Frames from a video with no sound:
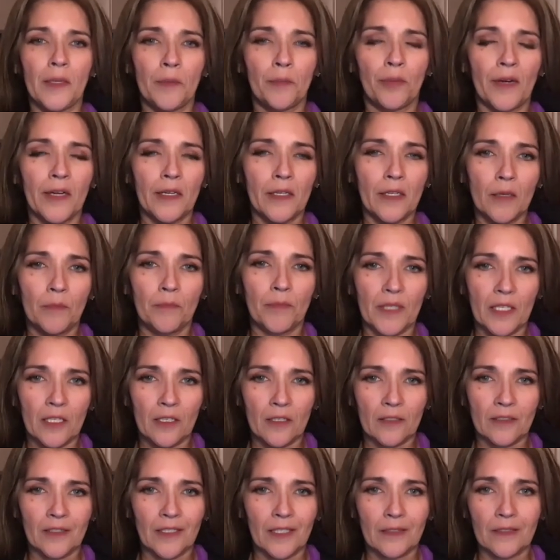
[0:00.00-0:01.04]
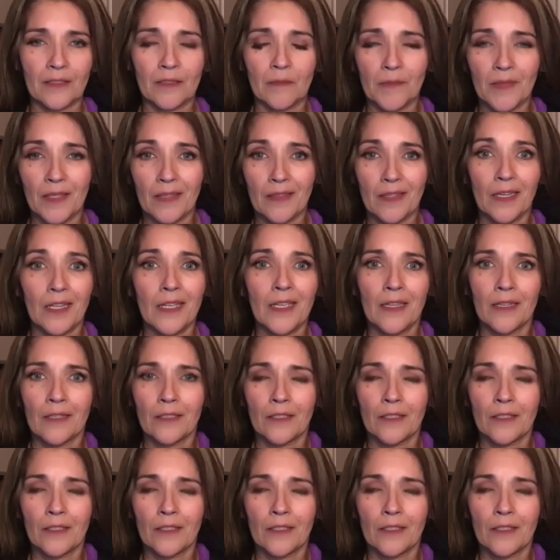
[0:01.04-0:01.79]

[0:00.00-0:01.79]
breakup because that's something that I had